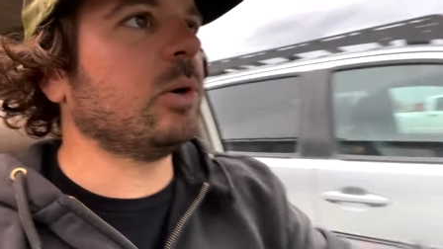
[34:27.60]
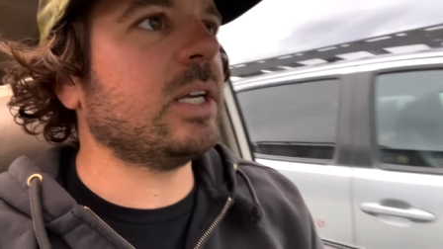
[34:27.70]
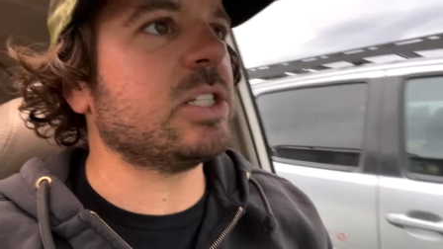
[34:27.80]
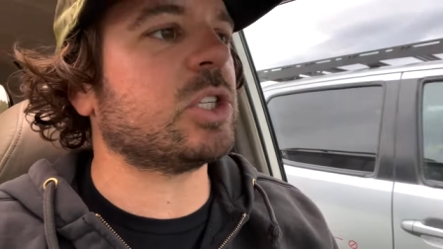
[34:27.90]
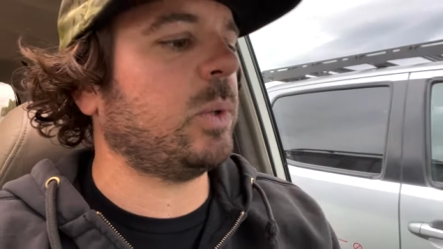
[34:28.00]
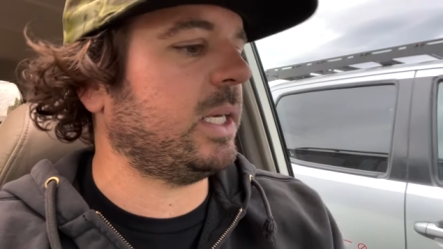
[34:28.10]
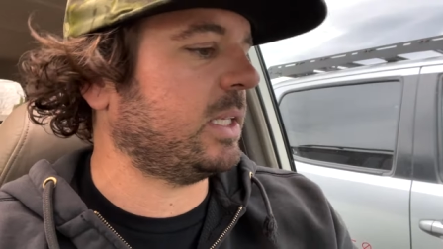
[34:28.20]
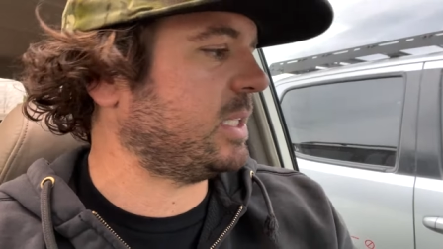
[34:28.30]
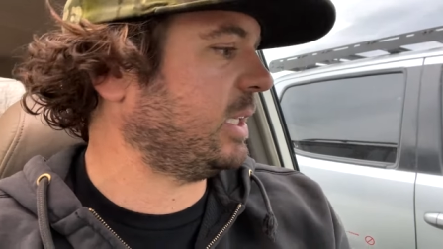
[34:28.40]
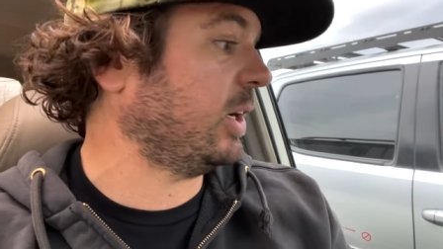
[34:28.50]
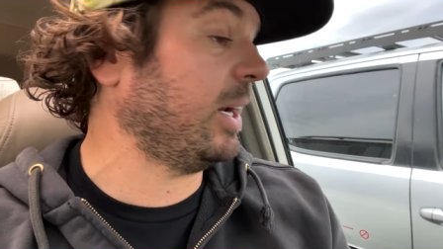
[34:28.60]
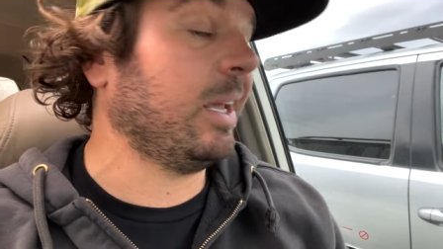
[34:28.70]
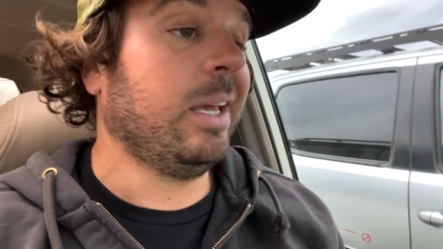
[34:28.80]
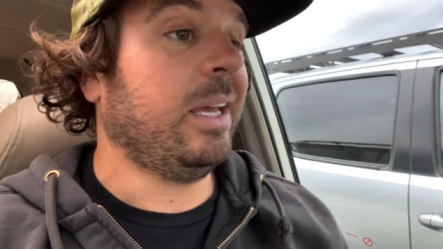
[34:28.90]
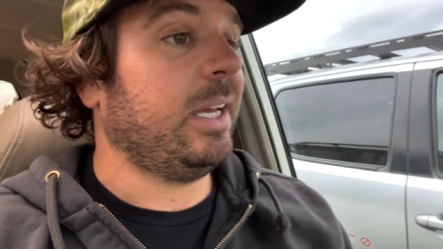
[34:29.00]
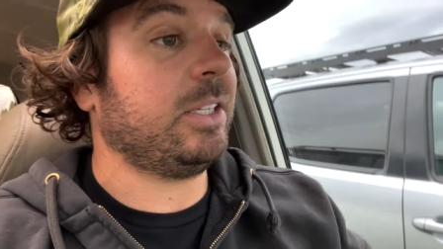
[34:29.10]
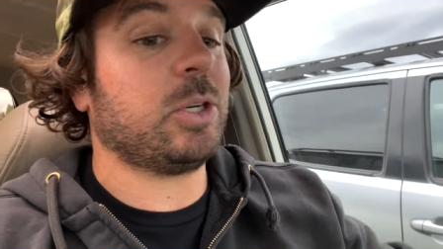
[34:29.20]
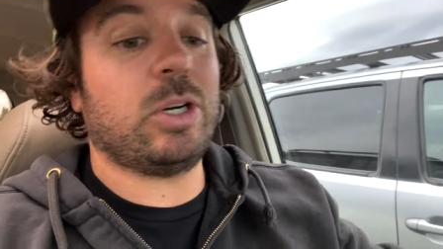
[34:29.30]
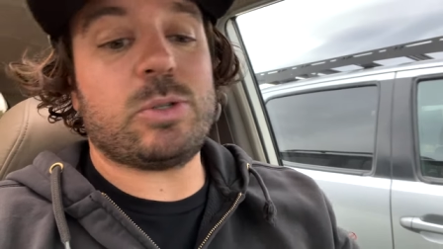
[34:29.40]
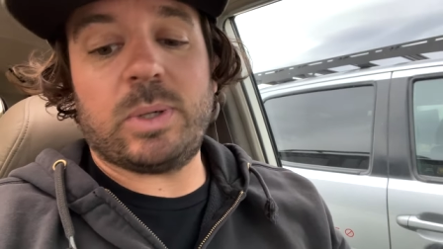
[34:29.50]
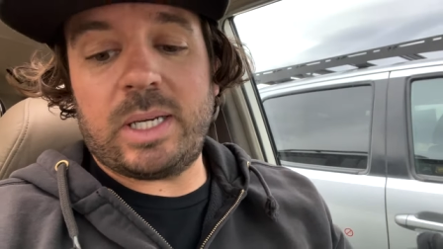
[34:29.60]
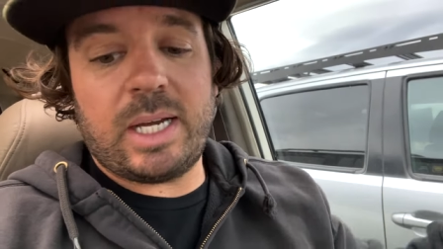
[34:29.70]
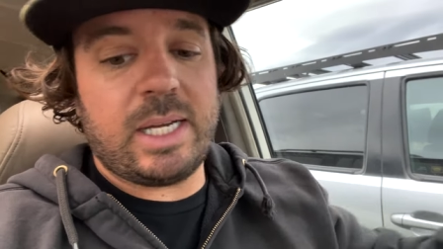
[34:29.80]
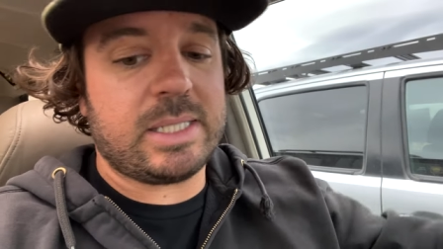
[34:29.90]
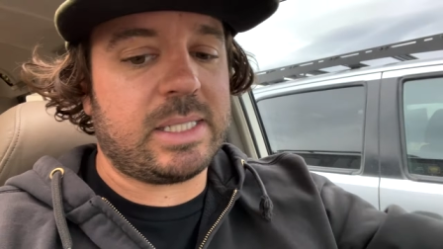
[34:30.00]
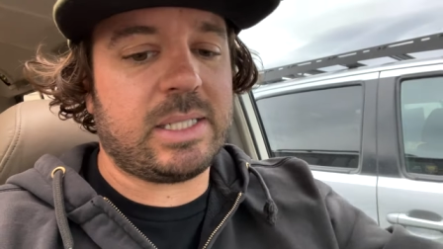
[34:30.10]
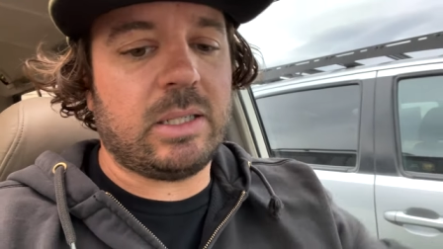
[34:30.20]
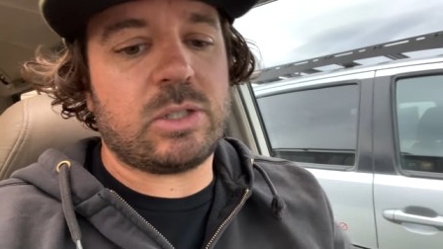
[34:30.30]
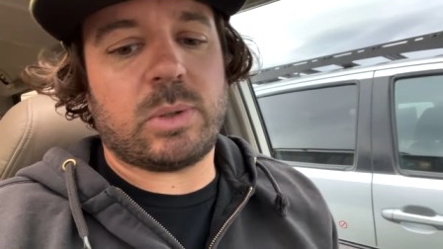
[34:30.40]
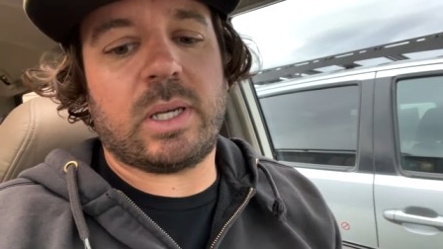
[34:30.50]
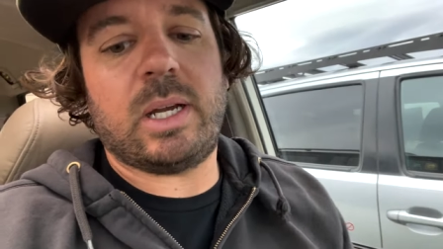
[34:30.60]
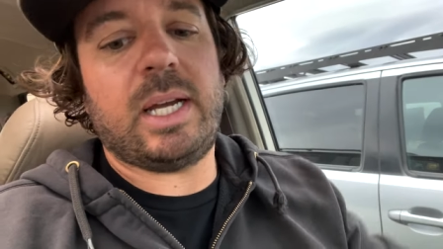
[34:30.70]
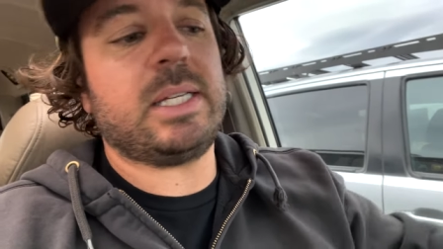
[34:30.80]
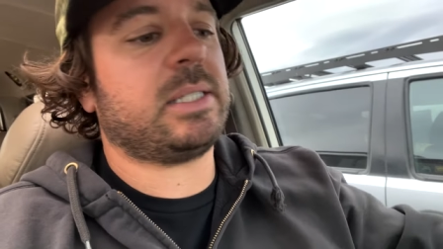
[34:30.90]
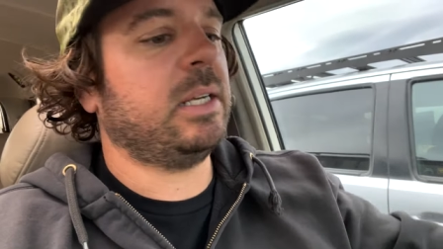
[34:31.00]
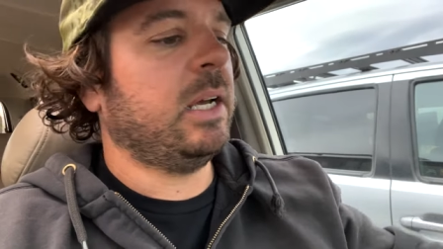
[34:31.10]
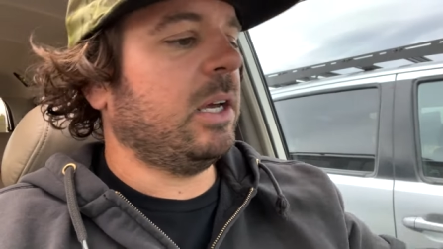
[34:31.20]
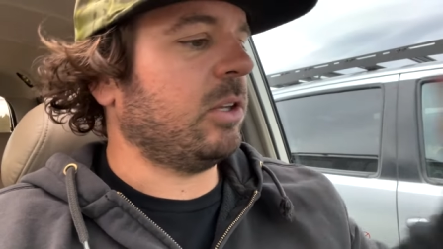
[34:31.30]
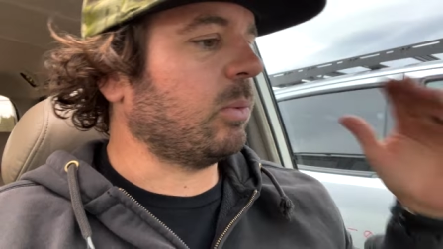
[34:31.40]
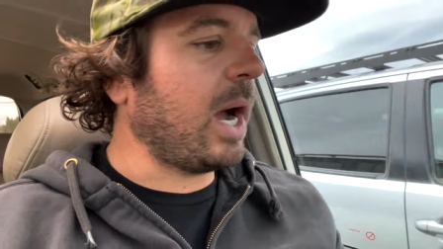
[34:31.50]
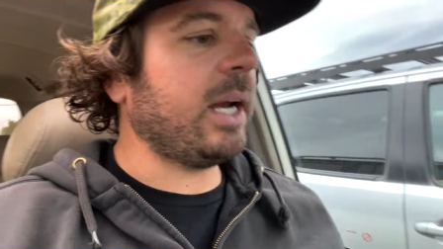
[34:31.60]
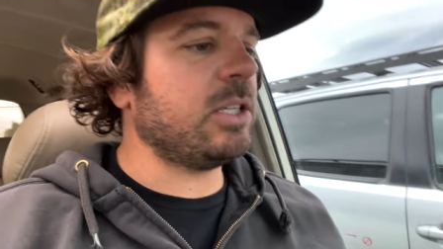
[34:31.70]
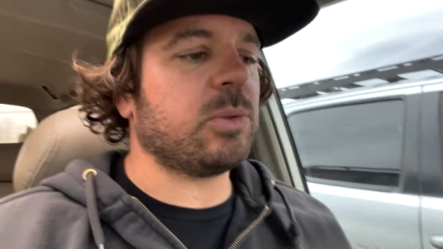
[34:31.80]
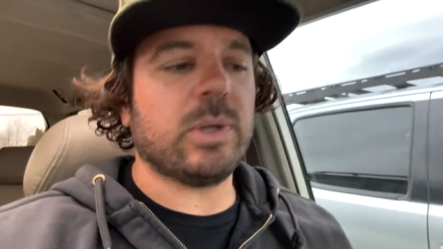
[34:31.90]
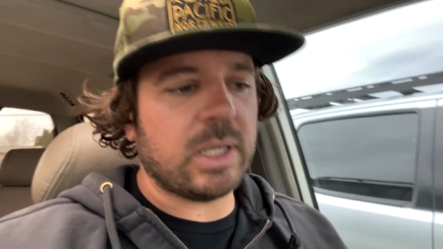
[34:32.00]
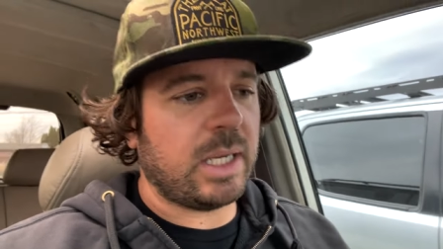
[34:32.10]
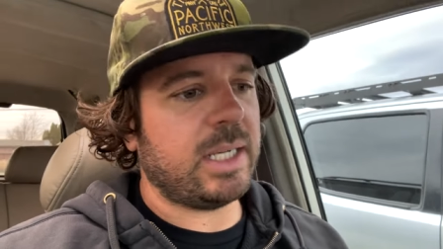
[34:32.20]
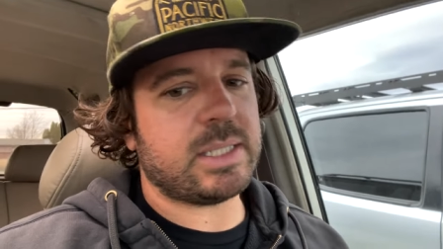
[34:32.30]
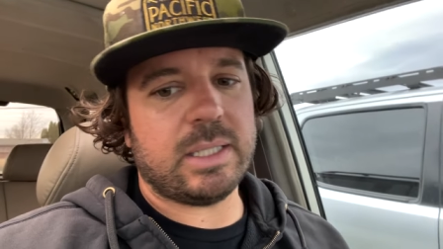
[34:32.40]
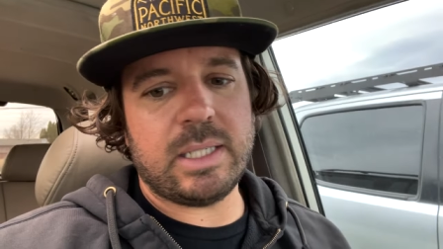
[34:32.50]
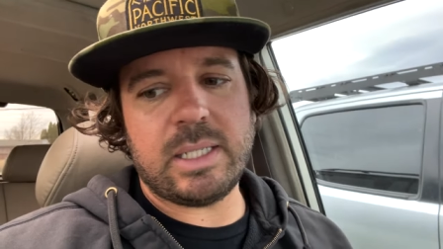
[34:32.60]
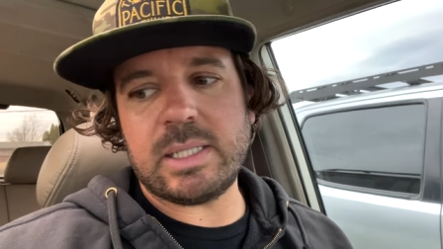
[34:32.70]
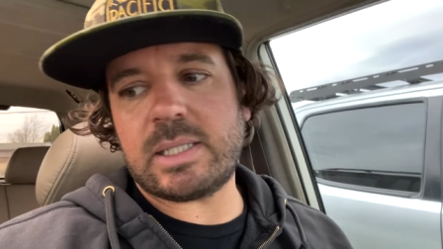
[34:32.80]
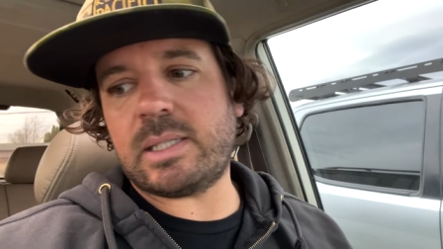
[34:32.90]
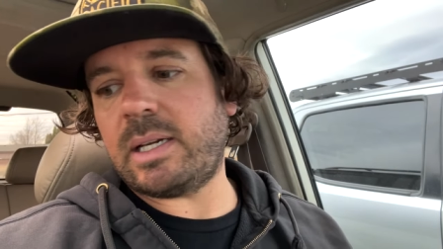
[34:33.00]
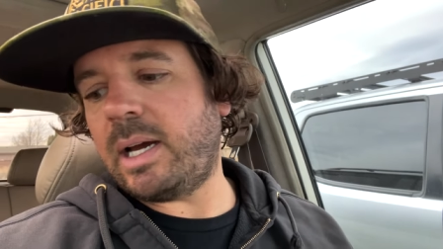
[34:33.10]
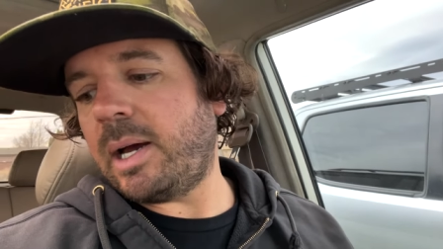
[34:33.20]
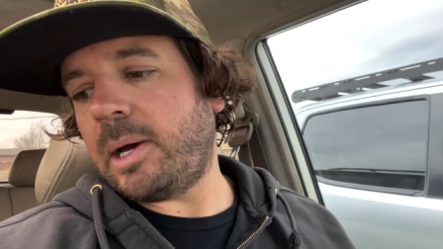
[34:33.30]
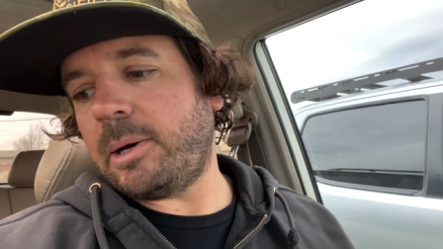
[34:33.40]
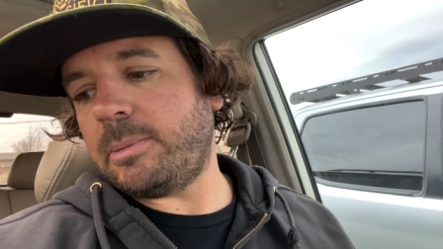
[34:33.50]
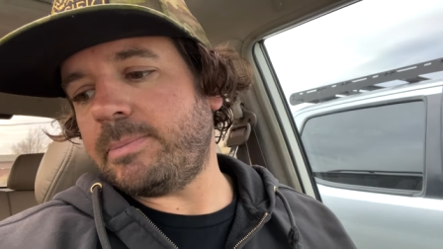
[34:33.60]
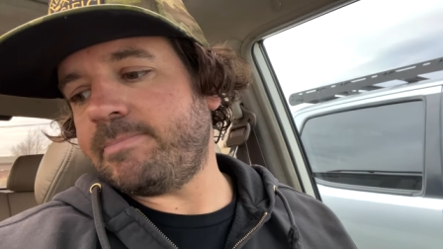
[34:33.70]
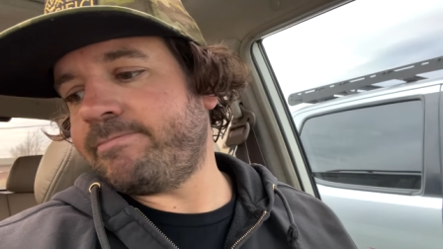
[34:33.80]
get a squeak in the steering. It turns really nice. It steers really nice. The ride is really nice in this. Um,